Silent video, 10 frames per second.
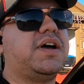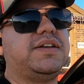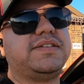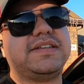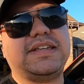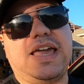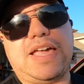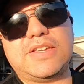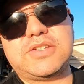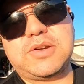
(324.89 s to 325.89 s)

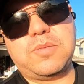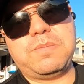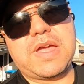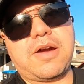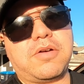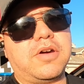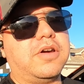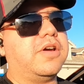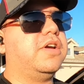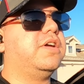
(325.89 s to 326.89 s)
disengaged
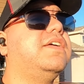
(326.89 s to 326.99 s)
error.